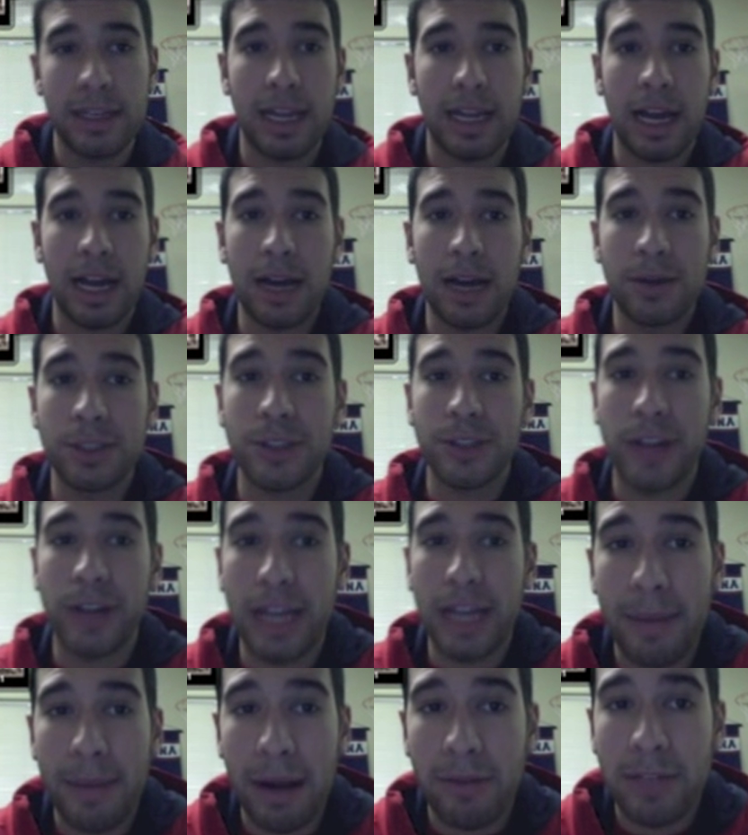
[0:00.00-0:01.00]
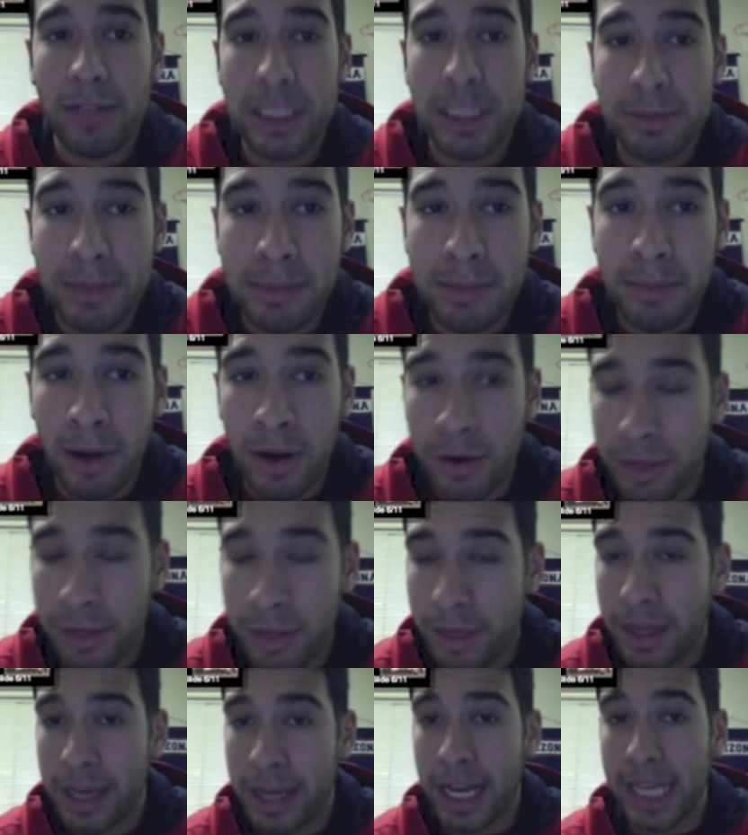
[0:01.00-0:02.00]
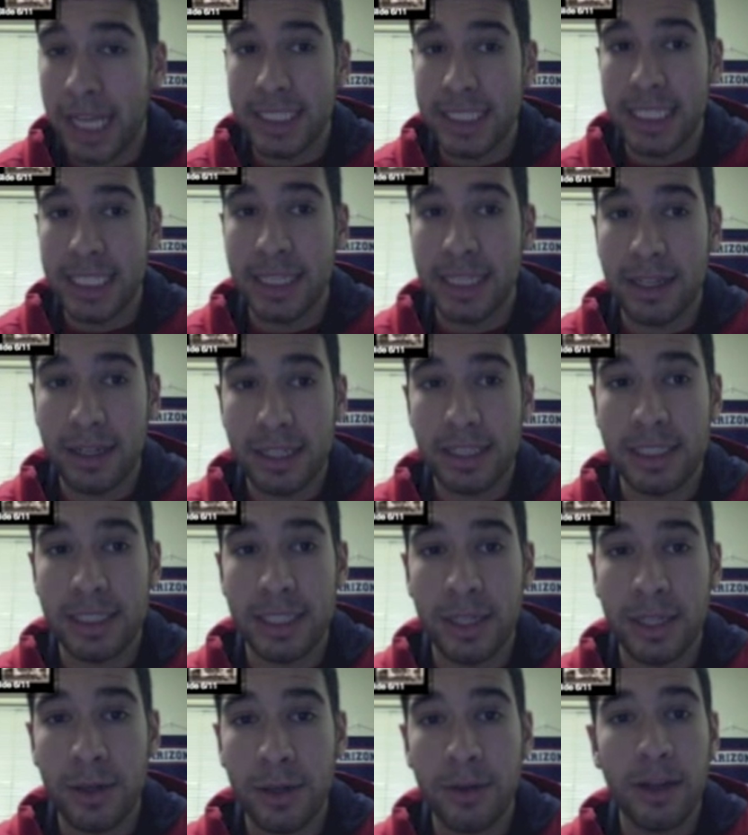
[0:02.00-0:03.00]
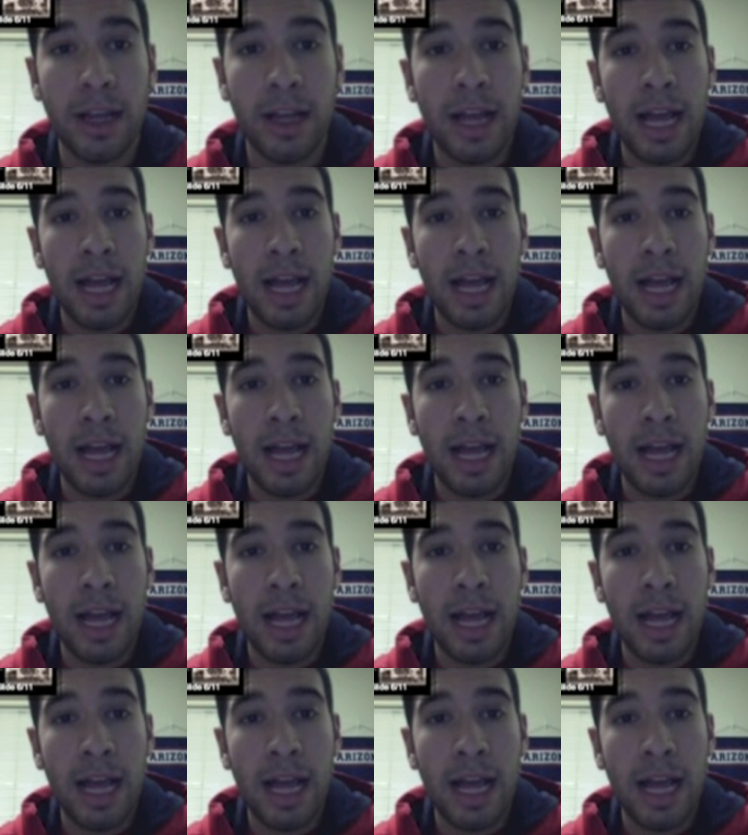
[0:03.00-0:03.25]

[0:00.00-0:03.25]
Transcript: It was created by Richmond Barth in 1932.